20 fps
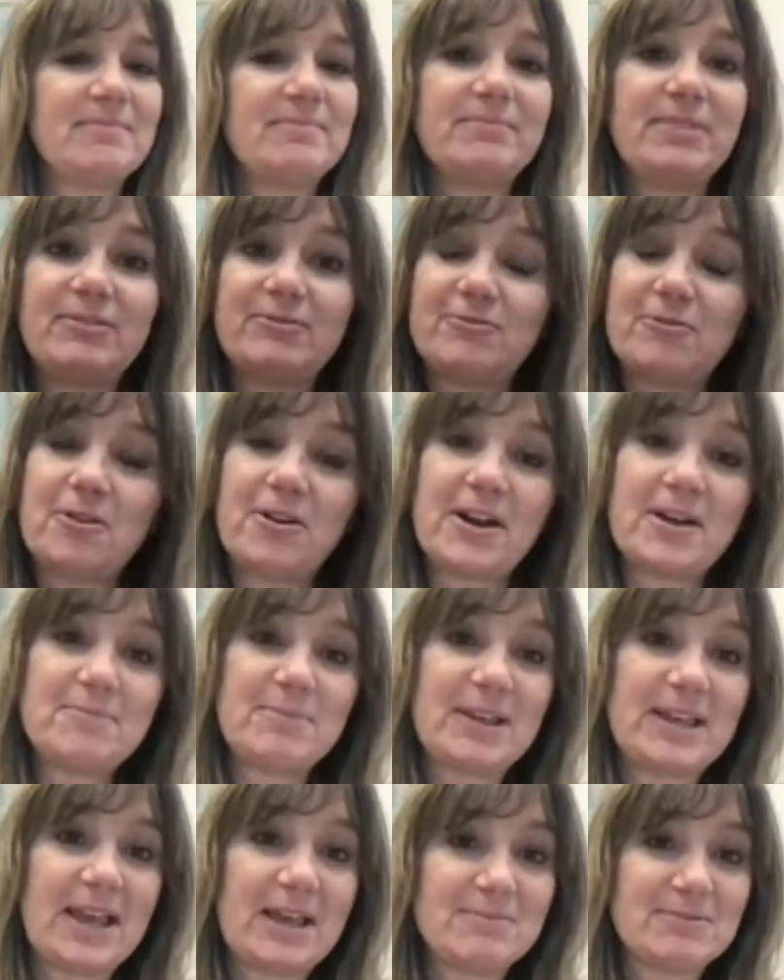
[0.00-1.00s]
before I
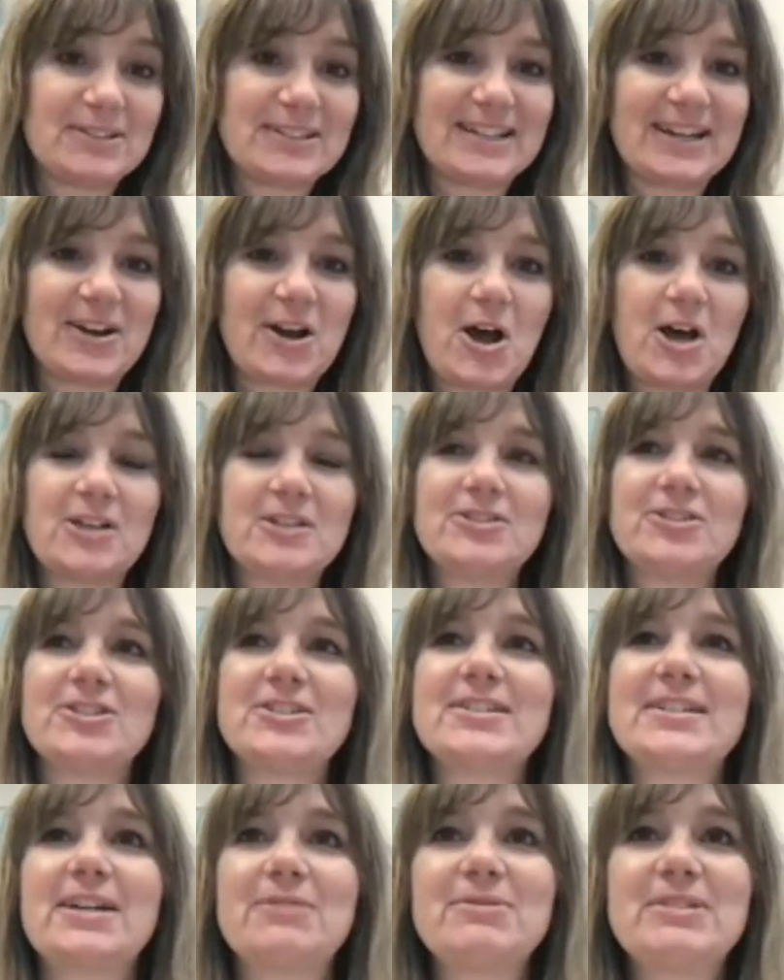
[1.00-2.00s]
became a
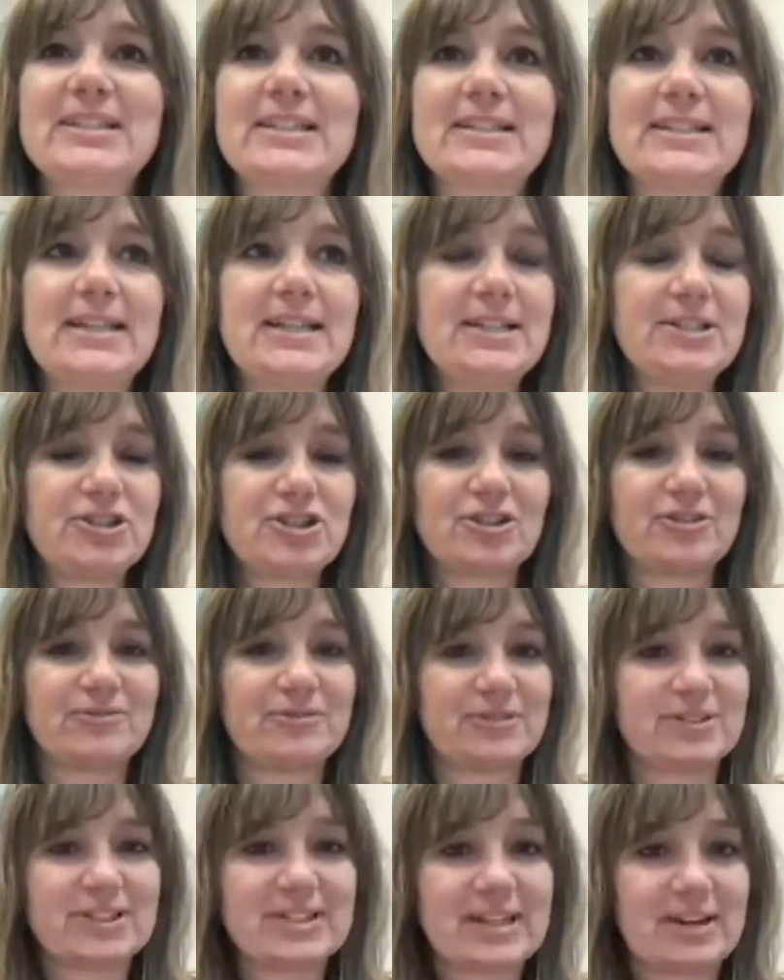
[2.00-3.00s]
psychologist, I was a teacher
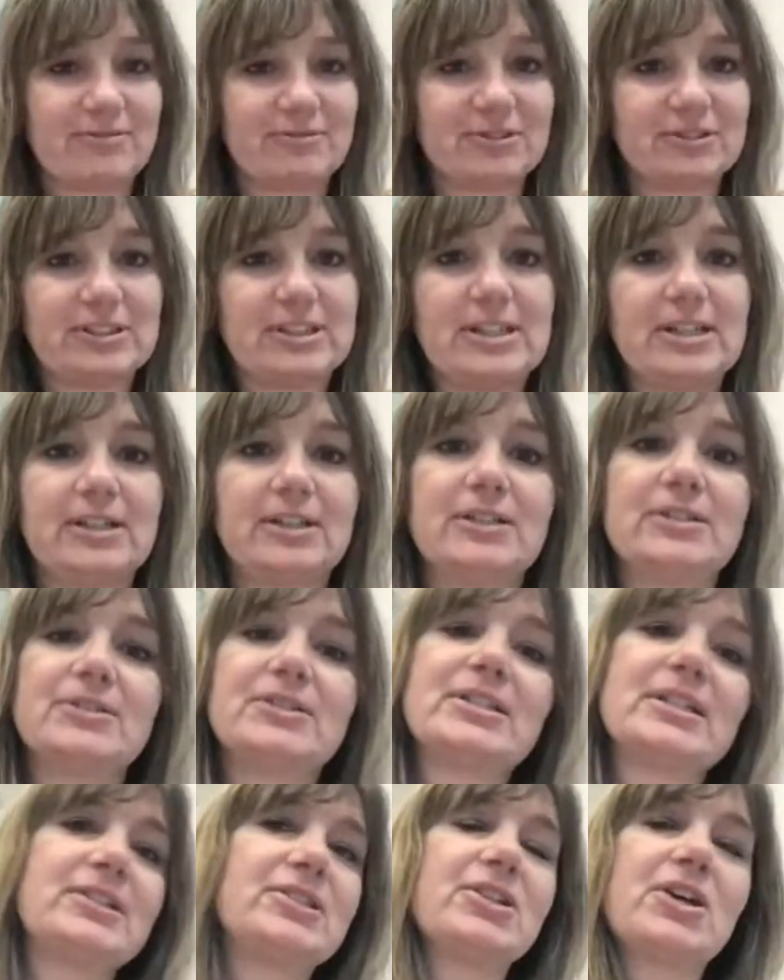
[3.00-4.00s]
for several
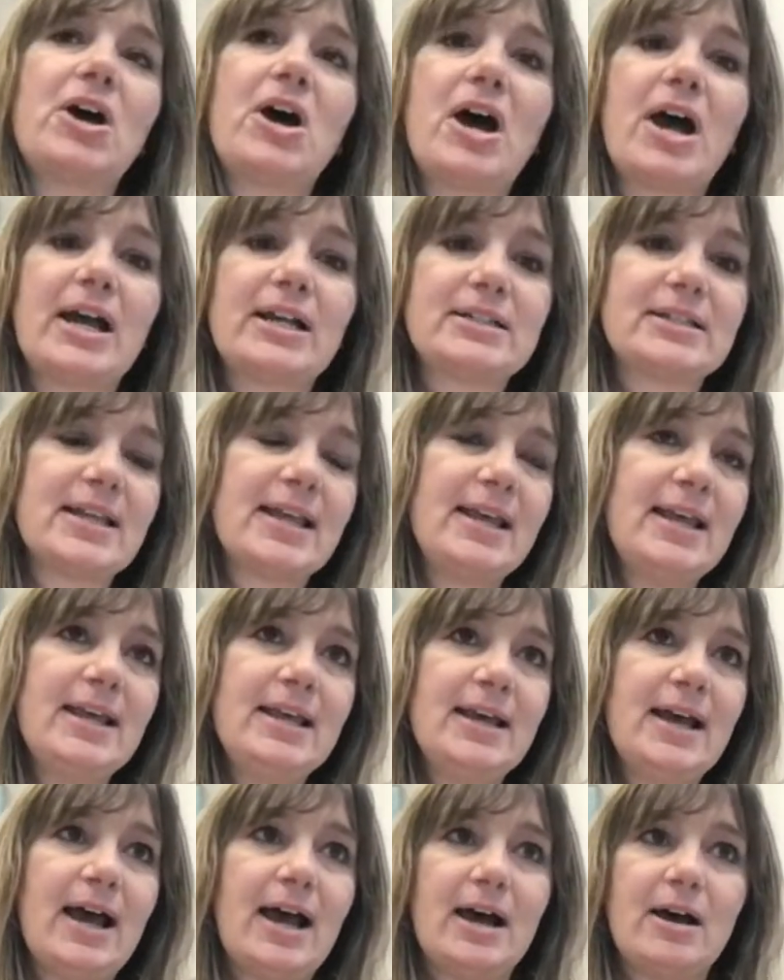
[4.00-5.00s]
years. I taught
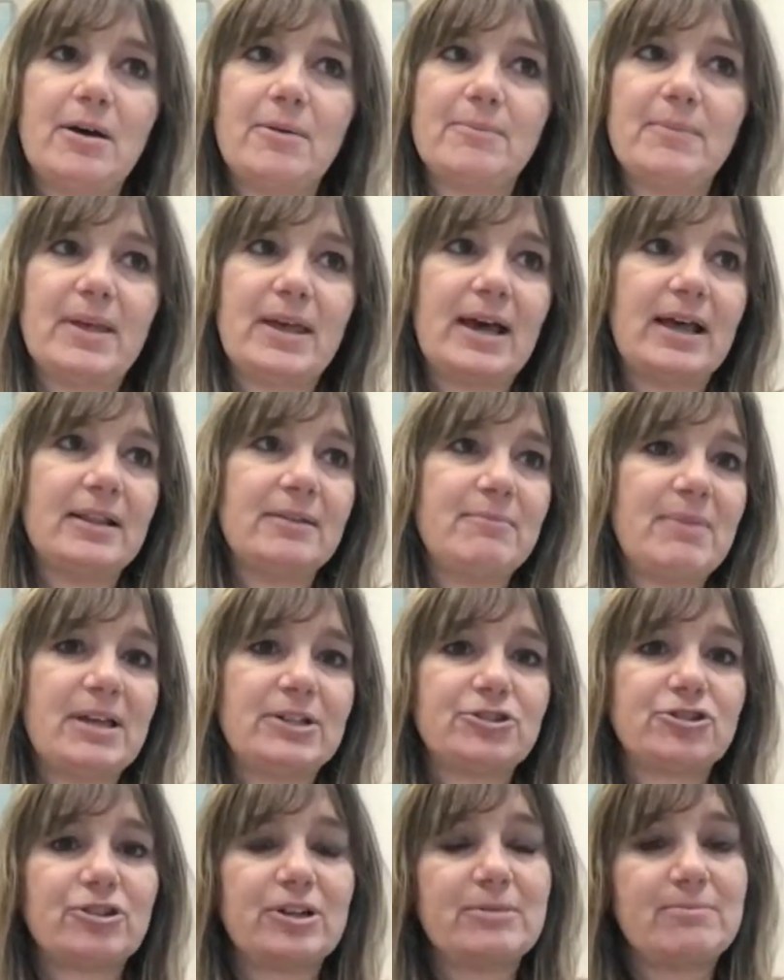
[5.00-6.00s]

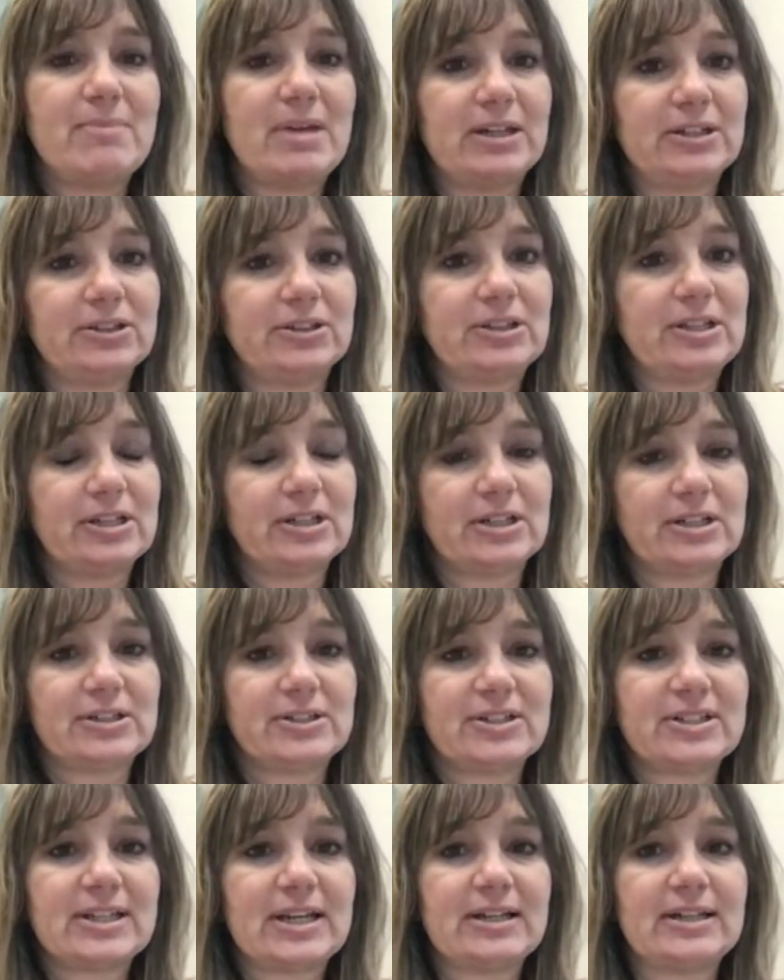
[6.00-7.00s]
elementary, middle
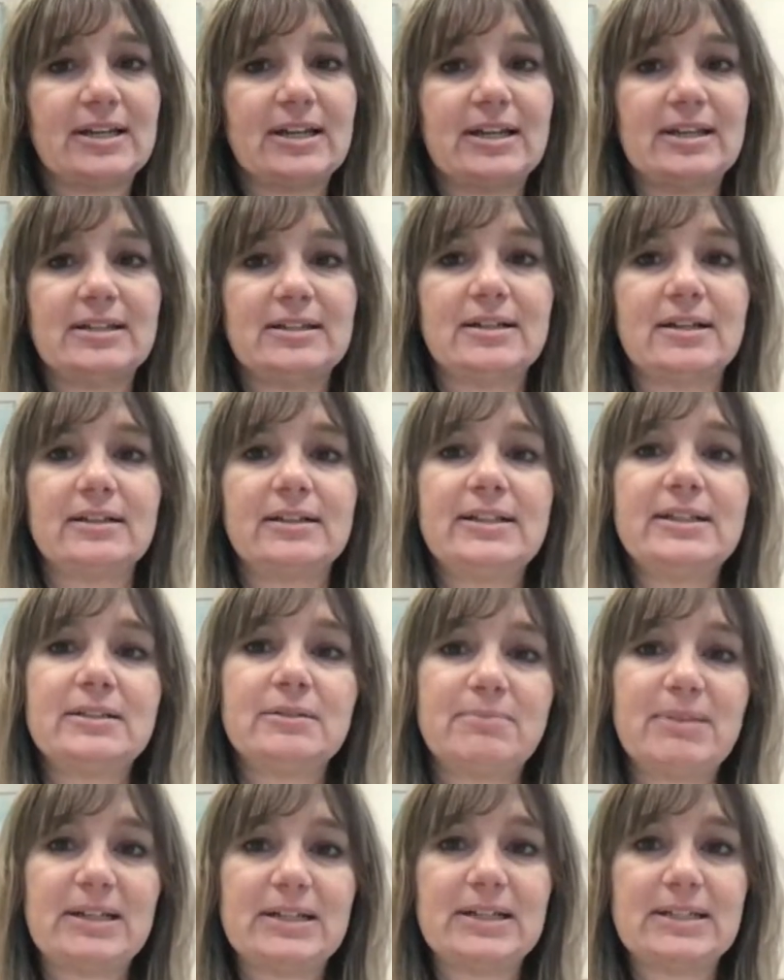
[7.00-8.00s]
years, and a
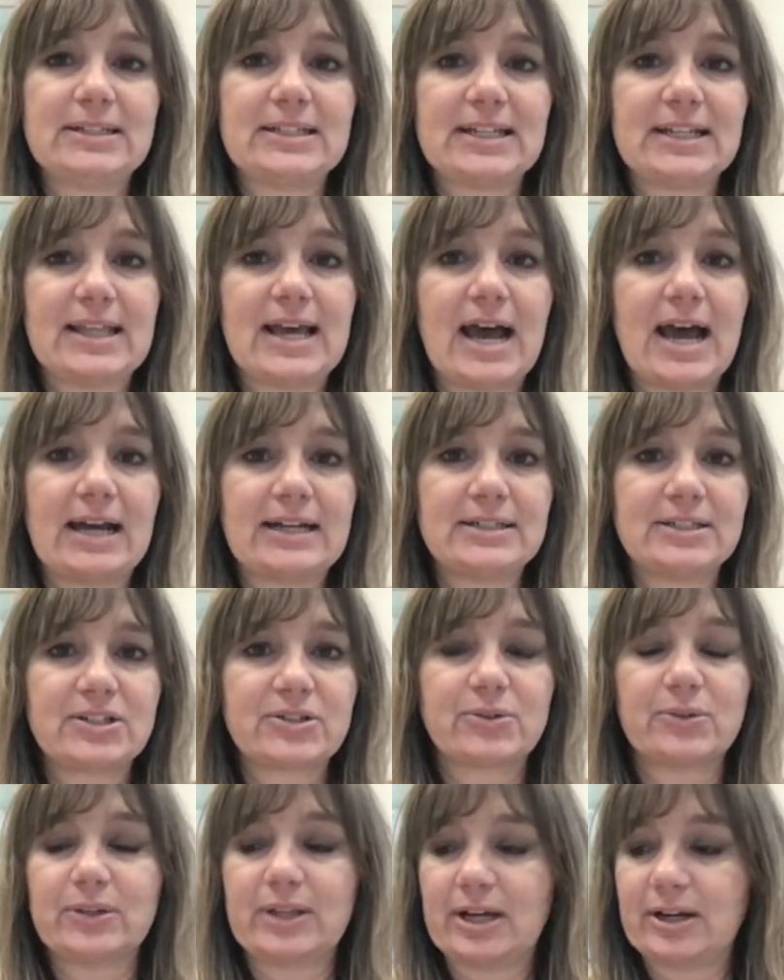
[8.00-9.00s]
little bit into the high
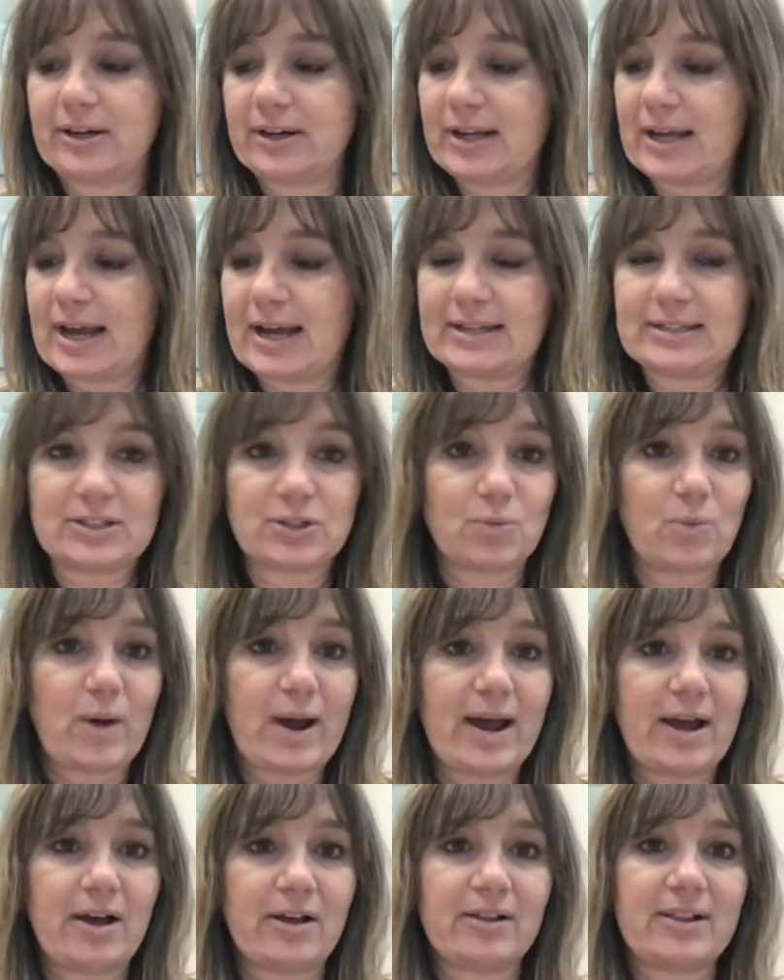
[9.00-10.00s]
school area as
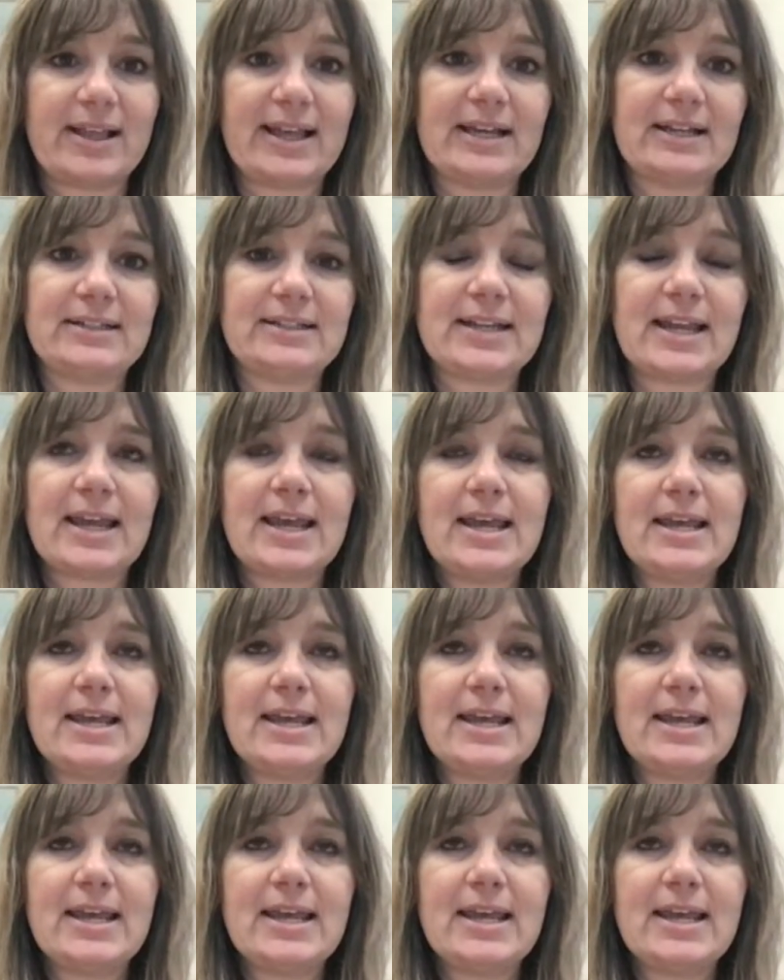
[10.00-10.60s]
well. And